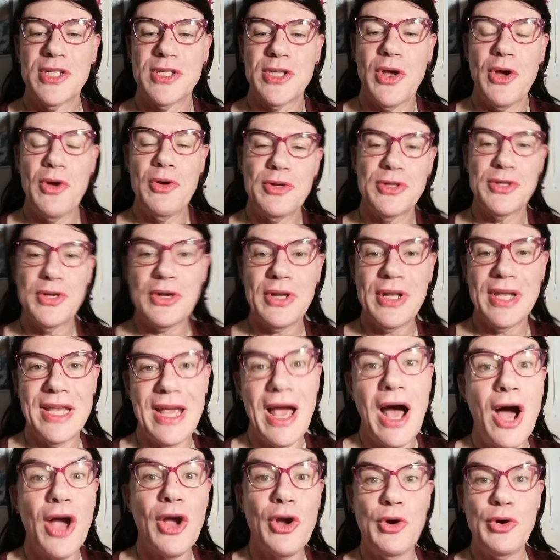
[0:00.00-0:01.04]
So
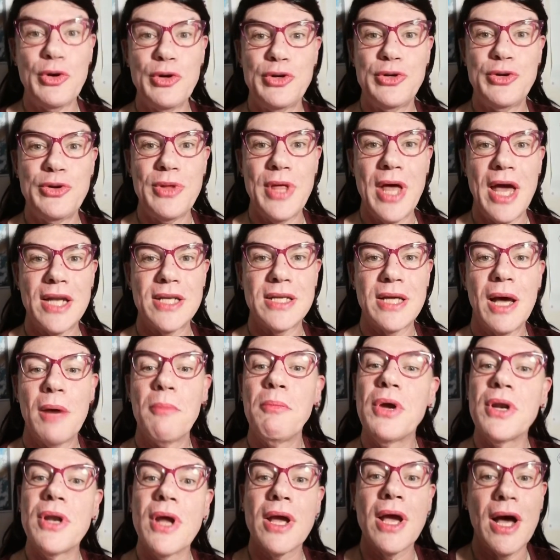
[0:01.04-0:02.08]
certainly I could do that,
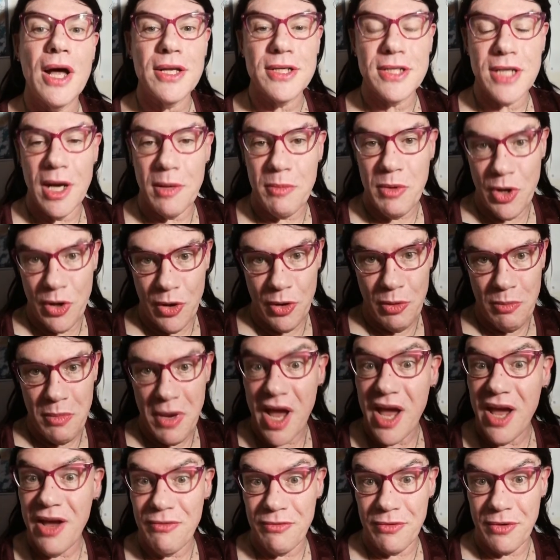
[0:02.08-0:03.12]
but I can't come
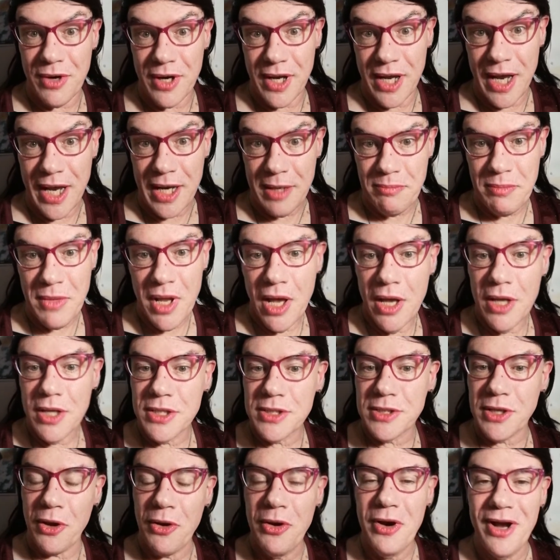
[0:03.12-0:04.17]
home ever again.
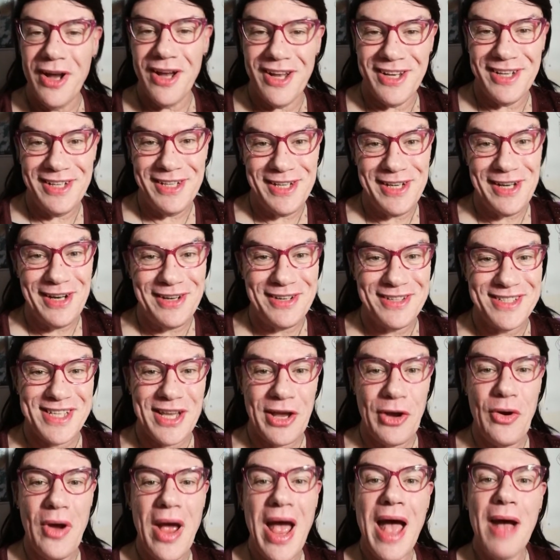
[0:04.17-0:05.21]
So, you know,
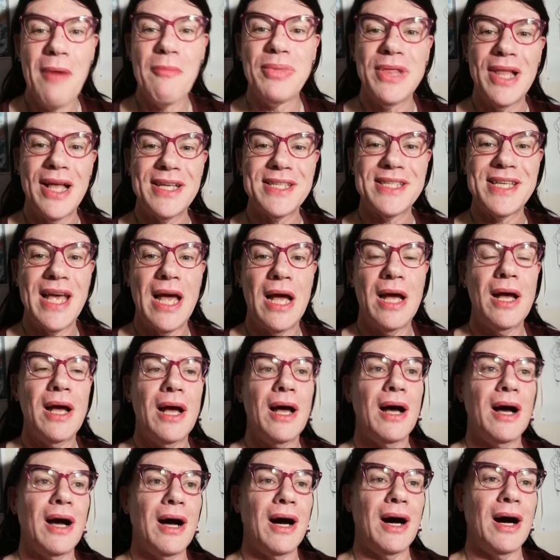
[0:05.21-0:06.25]
so plus,
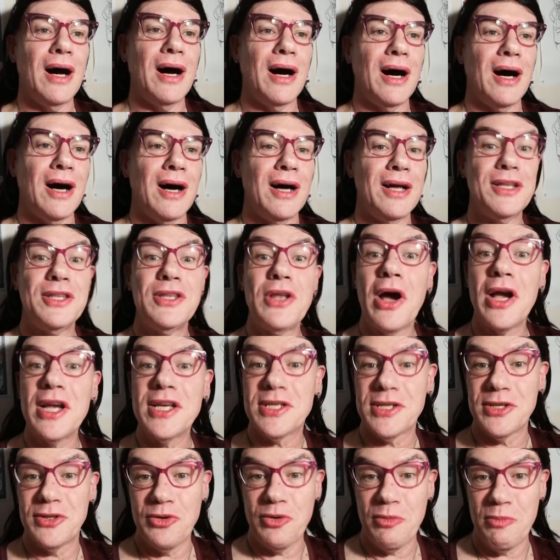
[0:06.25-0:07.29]

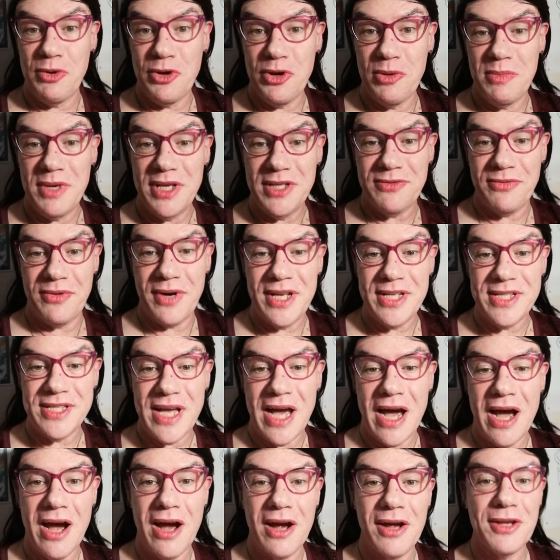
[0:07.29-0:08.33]
nice as your Burmese friends
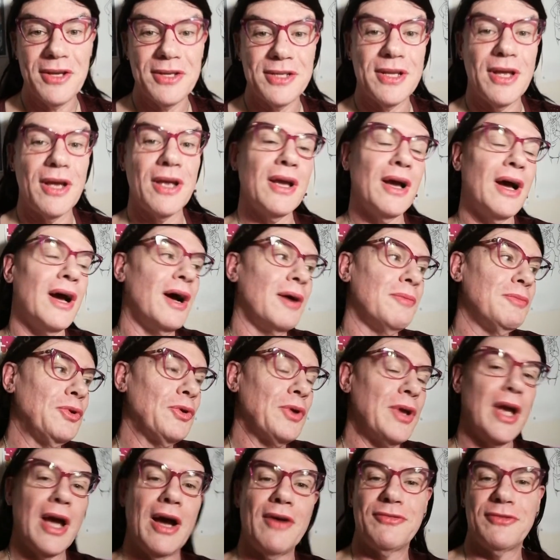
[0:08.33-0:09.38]
are, it's like I'm
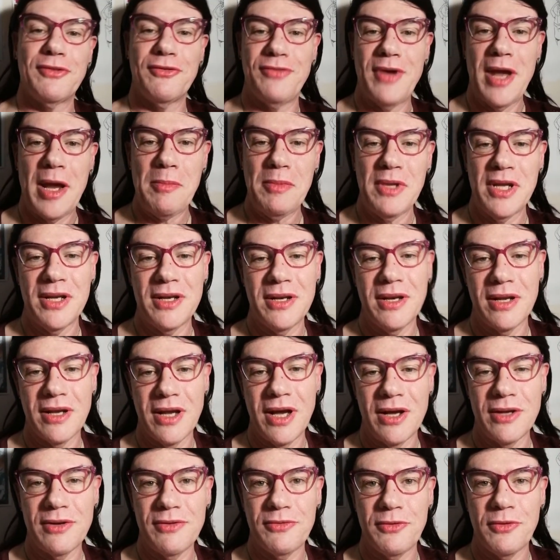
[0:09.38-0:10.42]
looking after a family and
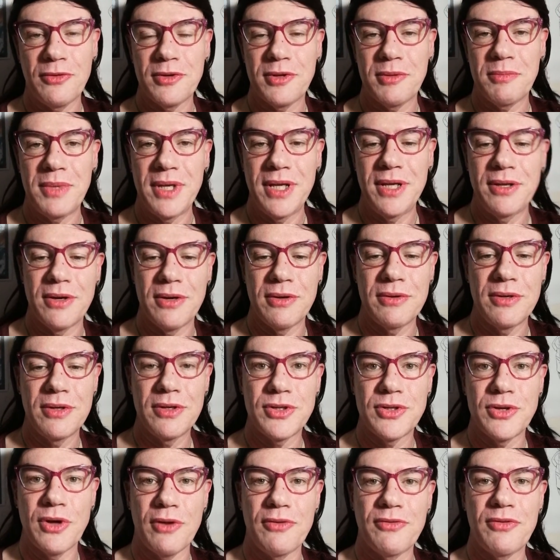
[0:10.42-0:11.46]
can't afford to be, you know,
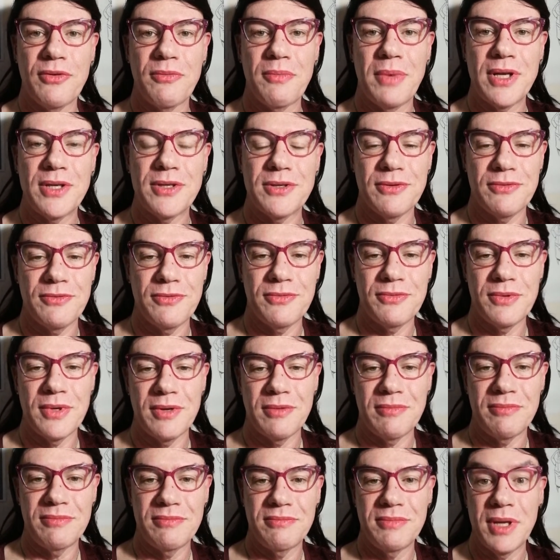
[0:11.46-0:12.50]
shot for a bunch of
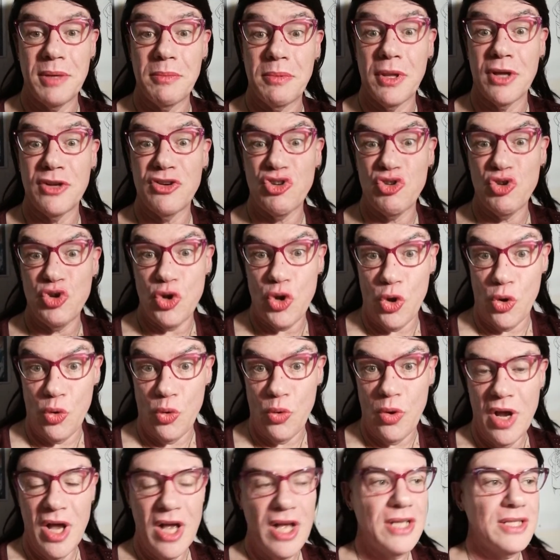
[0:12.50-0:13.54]
people I don't
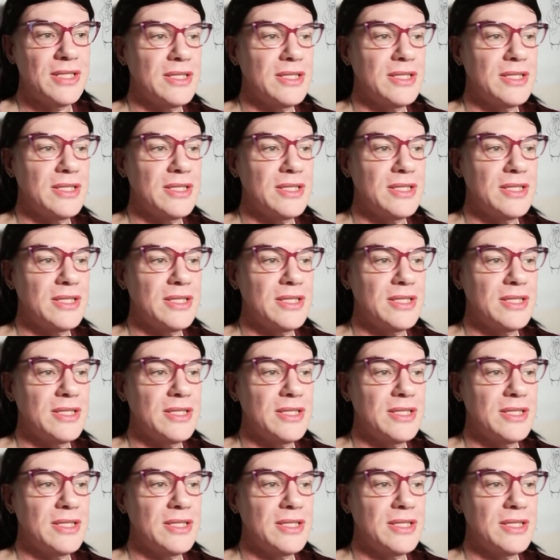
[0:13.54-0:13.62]
know.